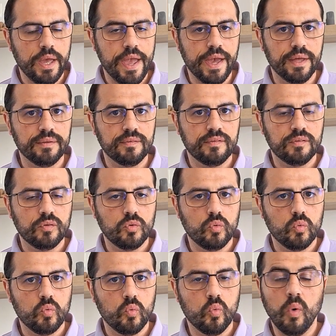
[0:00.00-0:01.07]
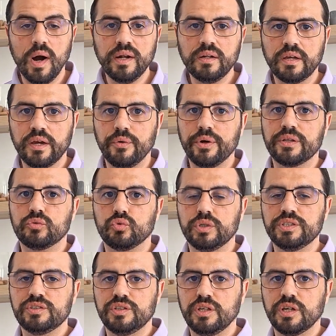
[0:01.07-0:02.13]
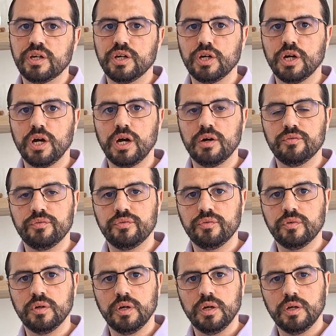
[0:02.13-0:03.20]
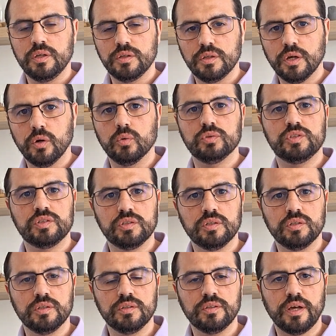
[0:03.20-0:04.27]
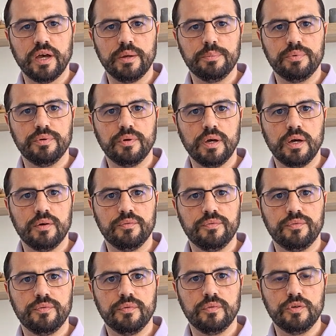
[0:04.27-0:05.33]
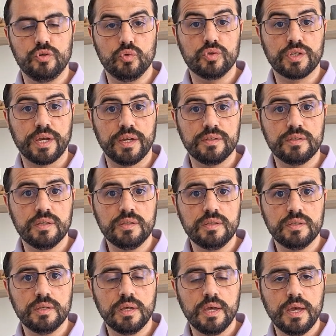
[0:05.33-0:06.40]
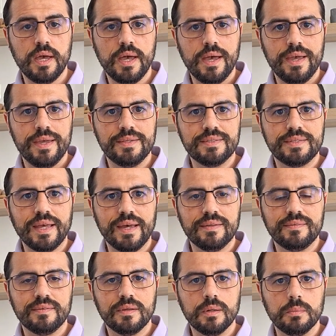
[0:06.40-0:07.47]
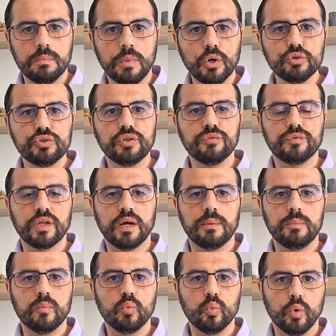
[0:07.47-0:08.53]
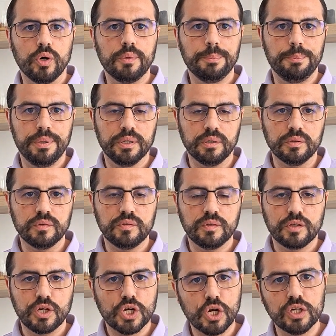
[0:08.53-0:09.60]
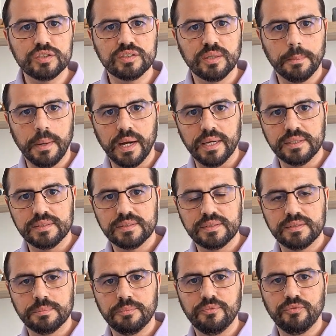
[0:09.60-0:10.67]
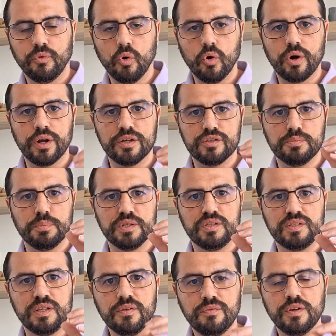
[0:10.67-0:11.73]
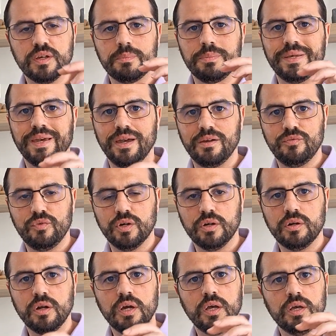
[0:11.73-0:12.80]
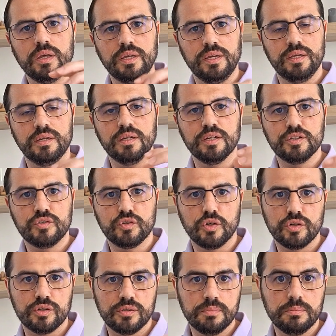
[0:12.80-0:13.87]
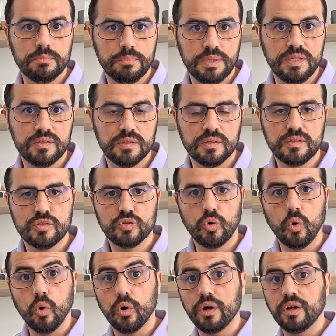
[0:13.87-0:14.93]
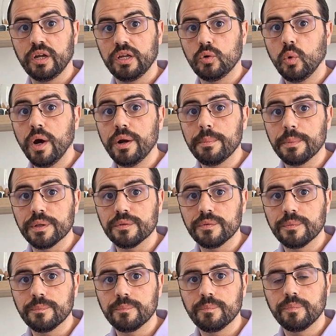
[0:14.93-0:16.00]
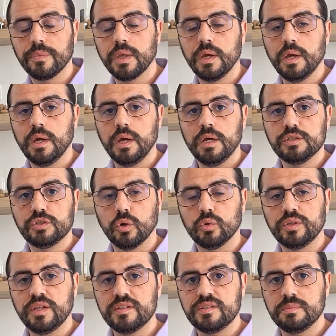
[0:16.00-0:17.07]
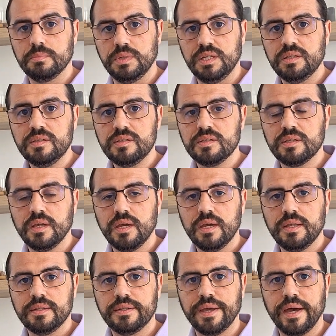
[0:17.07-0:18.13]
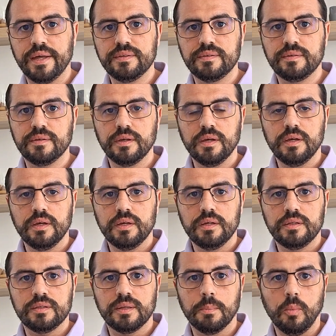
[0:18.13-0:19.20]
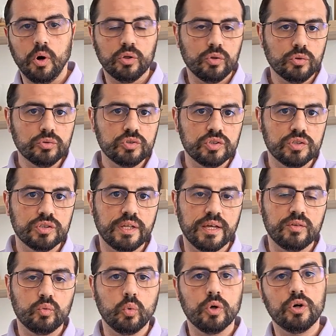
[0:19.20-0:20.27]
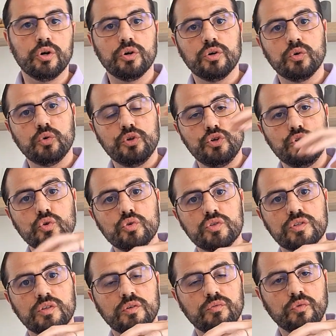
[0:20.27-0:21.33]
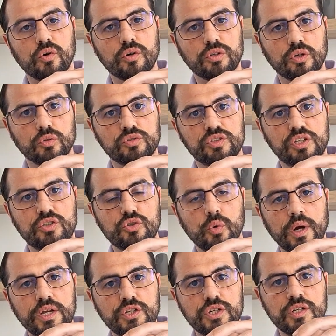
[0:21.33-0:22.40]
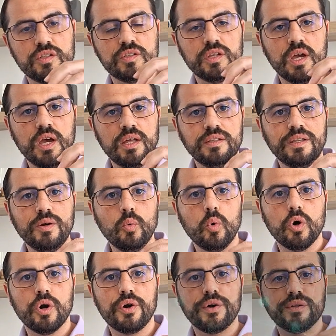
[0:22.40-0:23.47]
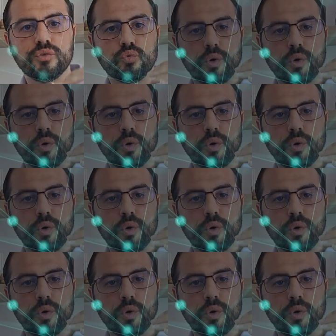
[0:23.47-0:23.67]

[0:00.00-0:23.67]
And one characteristic of those type of use cases is that most of them were built customized for a specific behavior in a certain business or requirement. So this means that the models that were used for those situations, they were